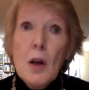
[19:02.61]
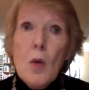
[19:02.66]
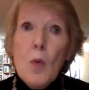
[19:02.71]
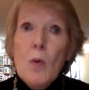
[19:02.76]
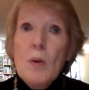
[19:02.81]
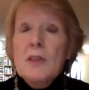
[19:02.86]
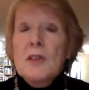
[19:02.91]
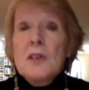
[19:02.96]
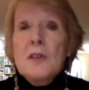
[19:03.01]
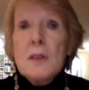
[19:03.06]

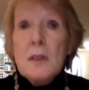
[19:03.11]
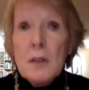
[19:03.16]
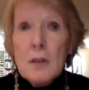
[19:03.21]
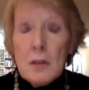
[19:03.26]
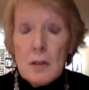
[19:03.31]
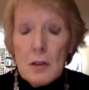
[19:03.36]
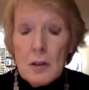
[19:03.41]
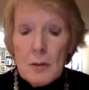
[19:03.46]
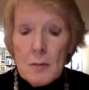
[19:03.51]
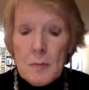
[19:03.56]
When
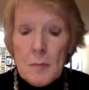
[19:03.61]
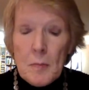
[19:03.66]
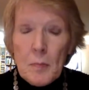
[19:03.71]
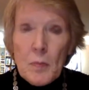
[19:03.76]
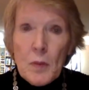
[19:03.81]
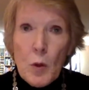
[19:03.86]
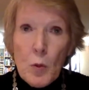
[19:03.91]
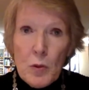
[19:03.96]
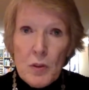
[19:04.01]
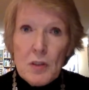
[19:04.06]
steel
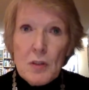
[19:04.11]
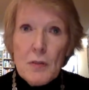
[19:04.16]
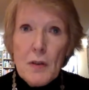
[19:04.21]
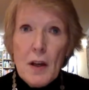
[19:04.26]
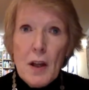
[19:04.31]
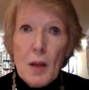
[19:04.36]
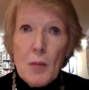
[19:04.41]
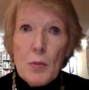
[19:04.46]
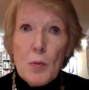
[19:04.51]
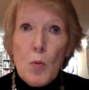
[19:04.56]
was
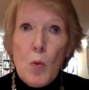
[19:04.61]
developed,